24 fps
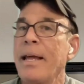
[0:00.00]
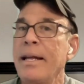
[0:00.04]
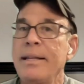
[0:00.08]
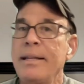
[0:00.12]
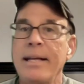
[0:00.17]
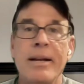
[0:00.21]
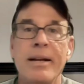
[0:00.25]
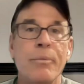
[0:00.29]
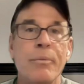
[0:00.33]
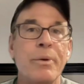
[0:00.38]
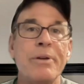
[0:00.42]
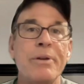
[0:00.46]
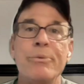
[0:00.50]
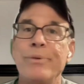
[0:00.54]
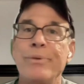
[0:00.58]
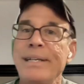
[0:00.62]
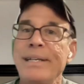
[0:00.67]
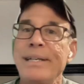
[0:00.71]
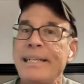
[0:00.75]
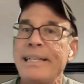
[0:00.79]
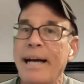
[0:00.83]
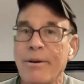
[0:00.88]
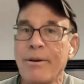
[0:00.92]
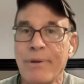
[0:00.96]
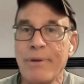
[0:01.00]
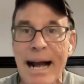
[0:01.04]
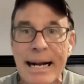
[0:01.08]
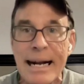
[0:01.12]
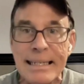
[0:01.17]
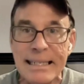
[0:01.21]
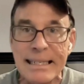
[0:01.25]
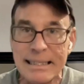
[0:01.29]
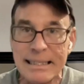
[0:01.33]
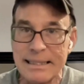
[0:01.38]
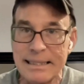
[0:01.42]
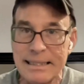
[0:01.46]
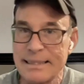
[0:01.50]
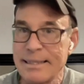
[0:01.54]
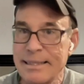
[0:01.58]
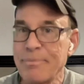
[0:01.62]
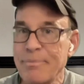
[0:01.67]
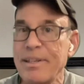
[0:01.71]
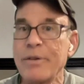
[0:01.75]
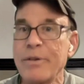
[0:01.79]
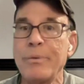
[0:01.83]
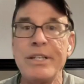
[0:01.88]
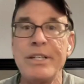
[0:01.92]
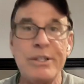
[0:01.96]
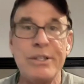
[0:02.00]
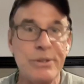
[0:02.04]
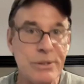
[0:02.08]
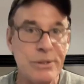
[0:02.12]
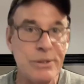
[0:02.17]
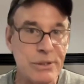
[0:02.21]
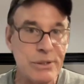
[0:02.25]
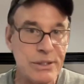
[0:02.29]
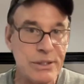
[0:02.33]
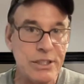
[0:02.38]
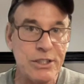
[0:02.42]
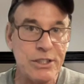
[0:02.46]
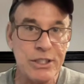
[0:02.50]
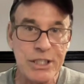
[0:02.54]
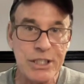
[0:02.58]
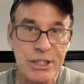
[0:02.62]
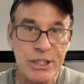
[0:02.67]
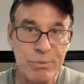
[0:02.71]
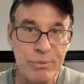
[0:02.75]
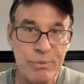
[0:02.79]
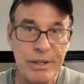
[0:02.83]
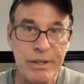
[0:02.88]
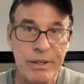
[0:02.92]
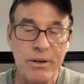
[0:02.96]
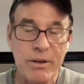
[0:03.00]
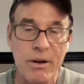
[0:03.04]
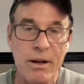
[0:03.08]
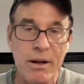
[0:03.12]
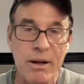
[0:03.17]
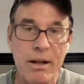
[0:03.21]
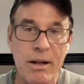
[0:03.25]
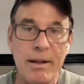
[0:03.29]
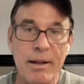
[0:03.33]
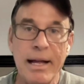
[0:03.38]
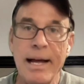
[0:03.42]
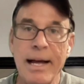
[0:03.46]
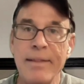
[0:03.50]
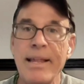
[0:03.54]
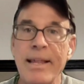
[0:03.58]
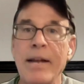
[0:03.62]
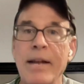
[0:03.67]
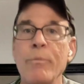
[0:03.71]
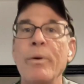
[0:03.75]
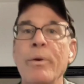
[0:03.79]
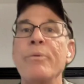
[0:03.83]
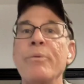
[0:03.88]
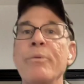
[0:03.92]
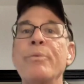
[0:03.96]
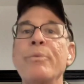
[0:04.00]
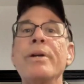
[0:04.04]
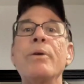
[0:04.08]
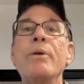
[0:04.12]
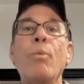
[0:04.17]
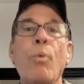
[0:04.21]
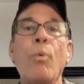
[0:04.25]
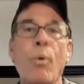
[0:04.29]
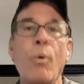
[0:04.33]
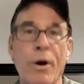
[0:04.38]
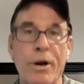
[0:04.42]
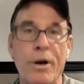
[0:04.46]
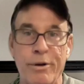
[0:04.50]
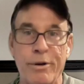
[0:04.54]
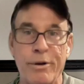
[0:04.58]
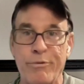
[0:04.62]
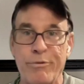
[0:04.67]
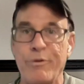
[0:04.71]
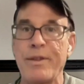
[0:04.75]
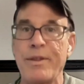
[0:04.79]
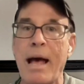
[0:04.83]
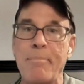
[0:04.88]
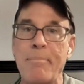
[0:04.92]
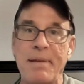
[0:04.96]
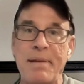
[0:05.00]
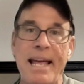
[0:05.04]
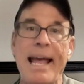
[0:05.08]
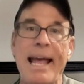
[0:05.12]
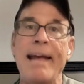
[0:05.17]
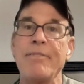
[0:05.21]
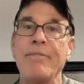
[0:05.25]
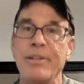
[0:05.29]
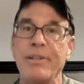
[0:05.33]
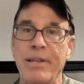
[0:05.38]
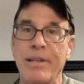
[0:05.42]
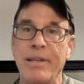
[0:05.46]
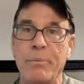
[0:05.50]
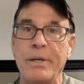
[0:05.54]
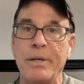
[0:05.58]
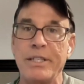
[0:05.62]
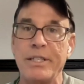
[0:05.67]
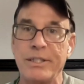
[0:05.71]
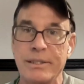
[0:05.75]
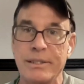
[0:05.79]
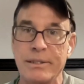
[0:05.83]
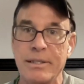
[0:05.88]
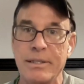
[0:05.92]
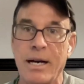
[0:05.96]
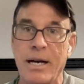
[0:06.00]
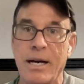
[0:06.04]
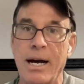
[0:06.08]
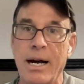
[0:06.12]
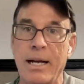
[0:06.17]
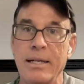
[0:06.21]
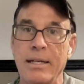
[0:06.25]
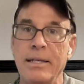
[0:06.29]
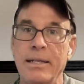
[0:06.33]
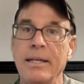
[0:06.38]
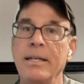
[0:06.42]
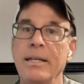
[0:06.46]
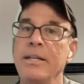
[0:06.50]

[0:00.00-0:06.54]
And then we redirect it to something we do, such as the recall, and then we reward for that behavior that we just got.